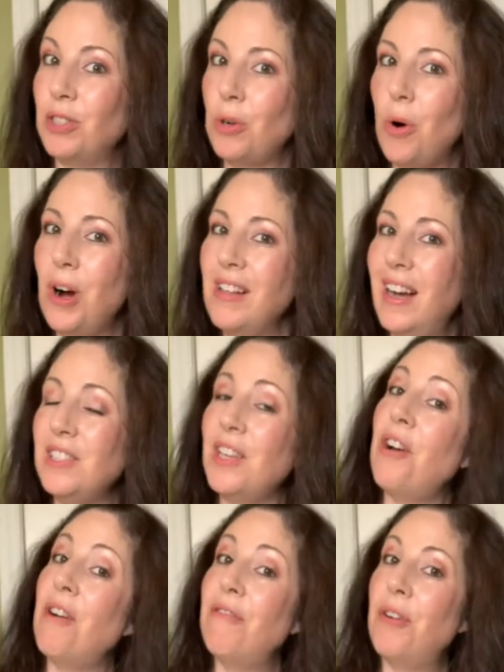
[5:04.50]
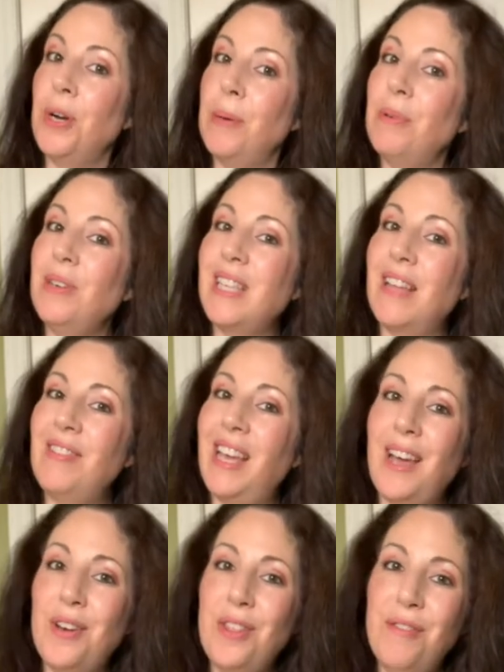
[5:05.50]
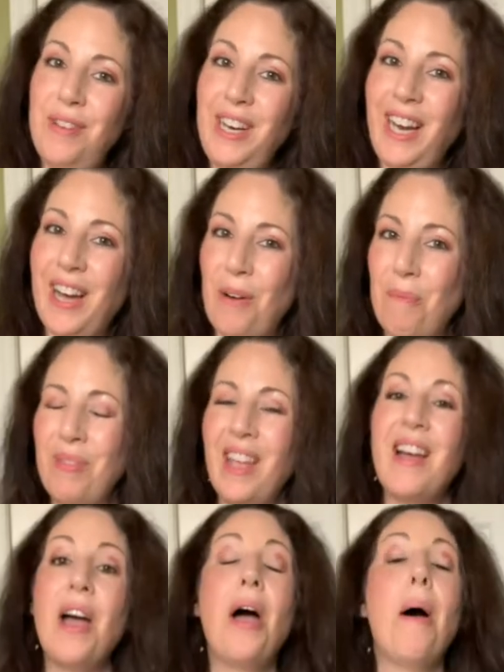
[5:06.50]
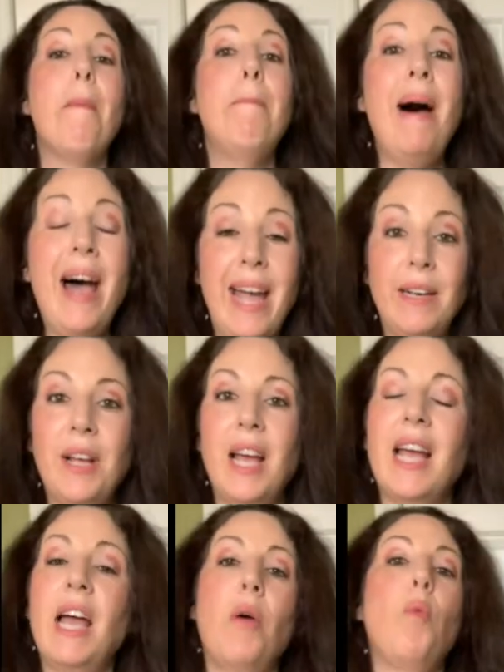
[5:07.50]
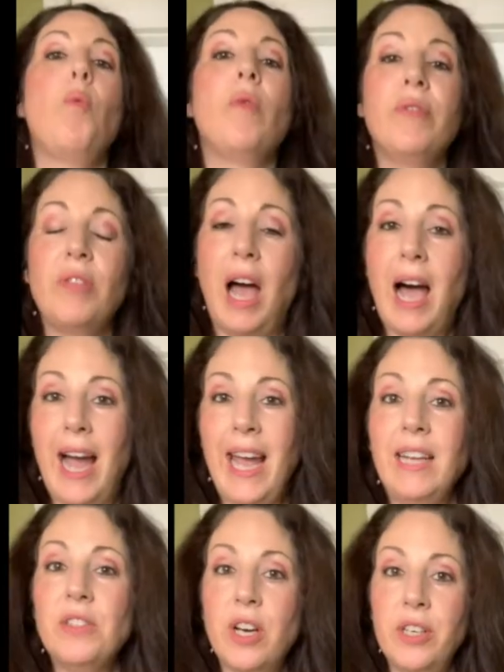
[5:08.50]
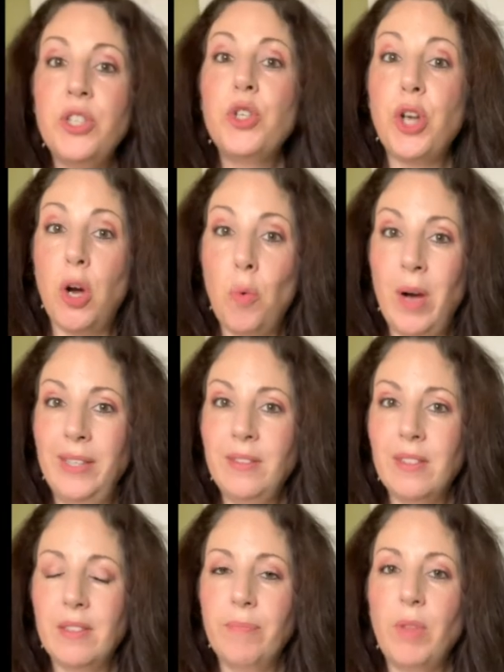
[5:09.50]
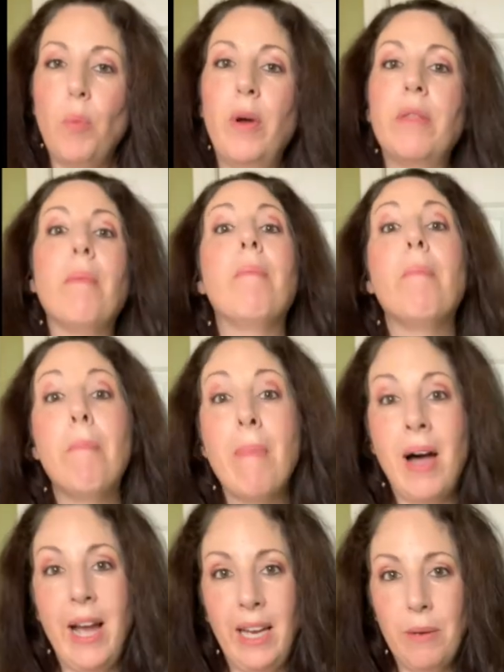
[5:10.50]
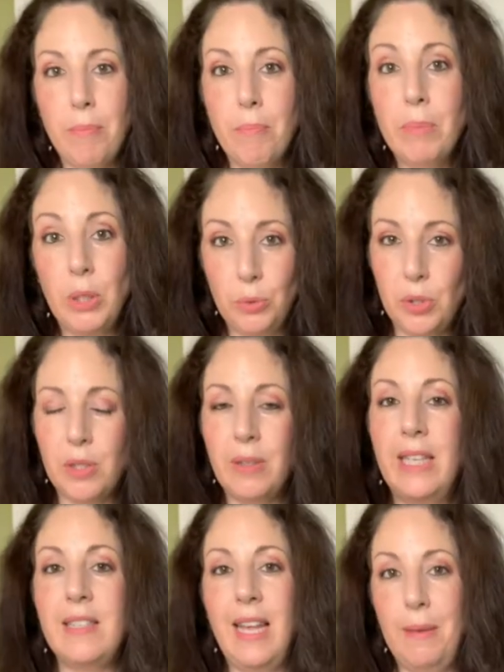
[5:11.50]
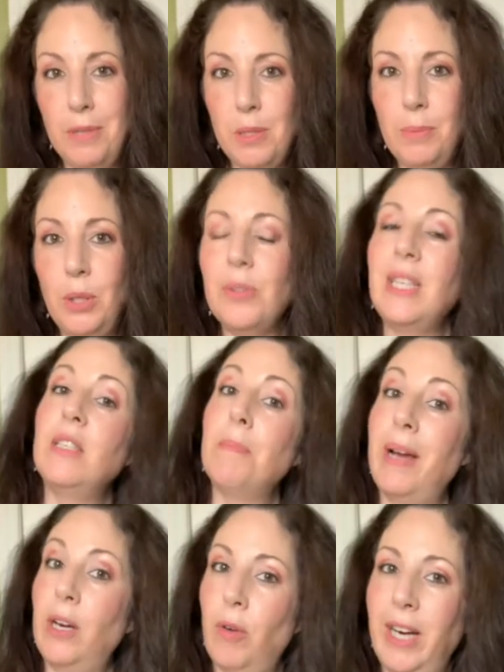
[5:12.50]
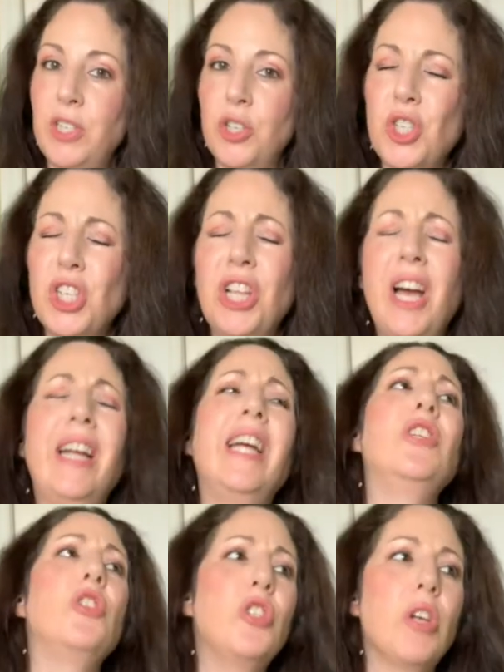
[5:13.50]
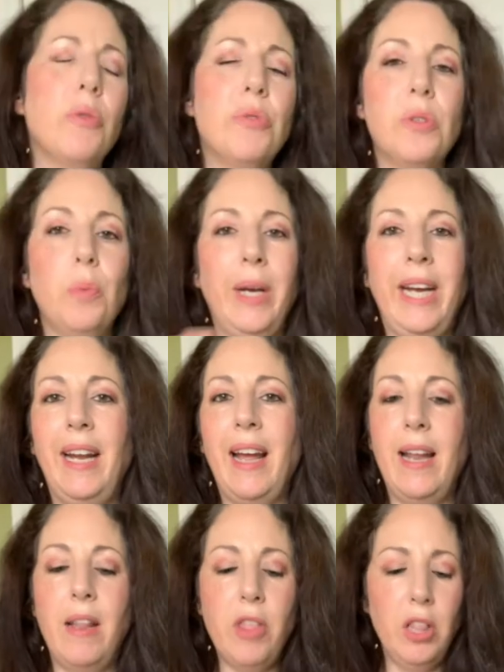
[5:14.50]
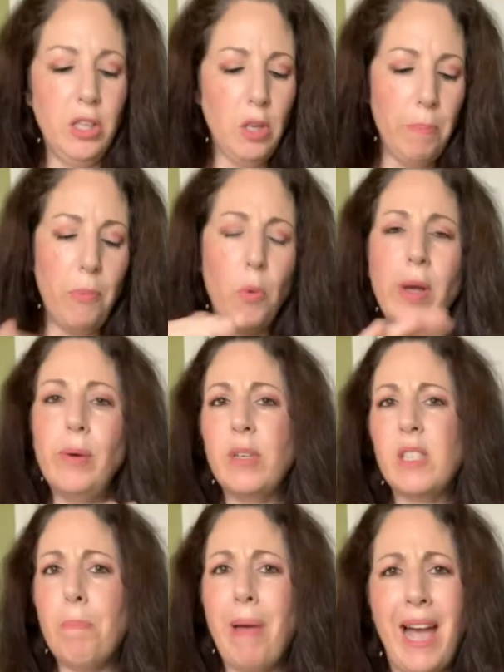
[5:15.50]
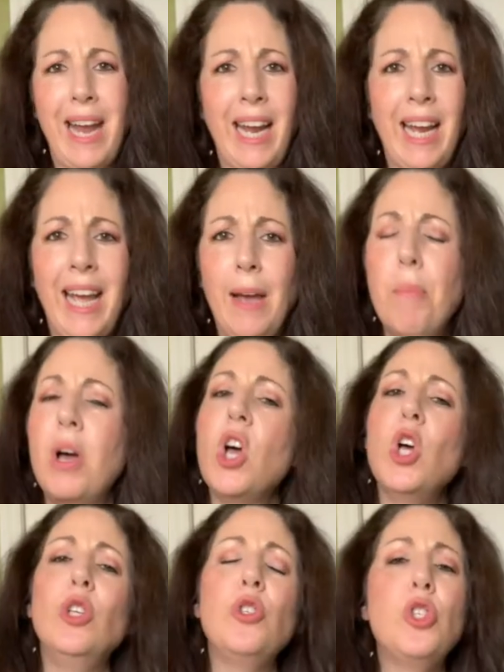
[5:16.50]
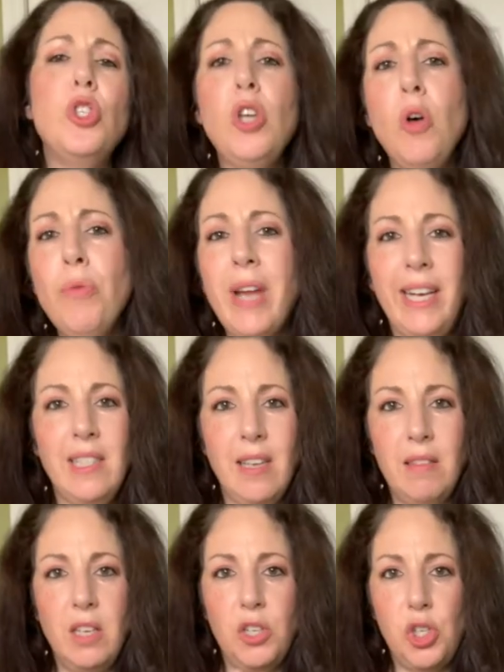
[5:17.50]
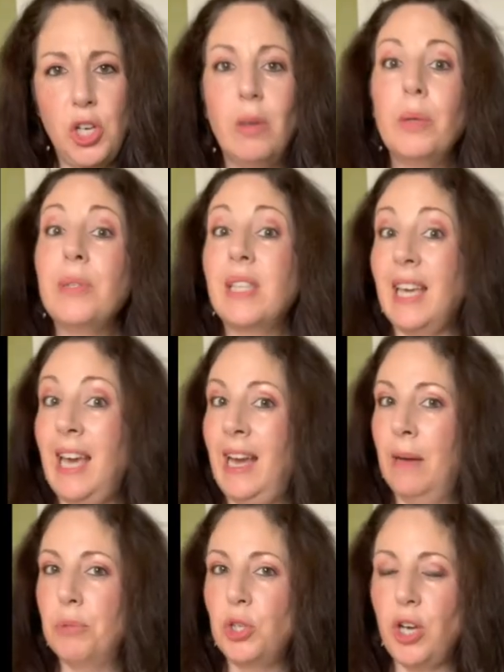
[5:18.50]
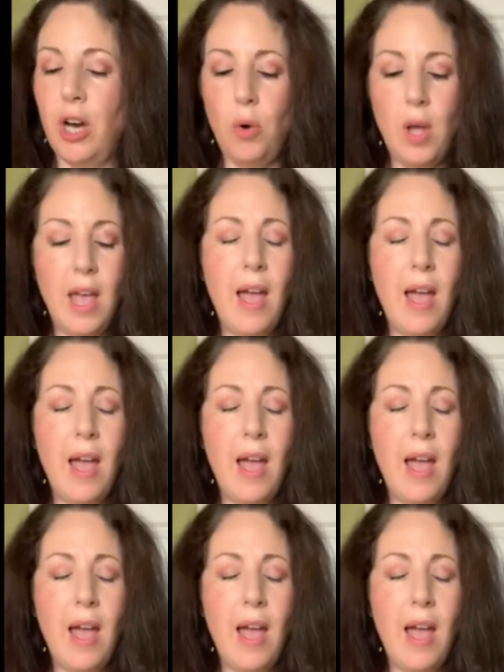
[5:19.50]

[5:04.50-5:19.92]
to call us, and our phone number is at the end of the video. But I had done a show once with my moose. His name is Moose. He's my gray chinchilla, and he's so sweet. And the little boy was petting him. So nice at this show. It was a camp show.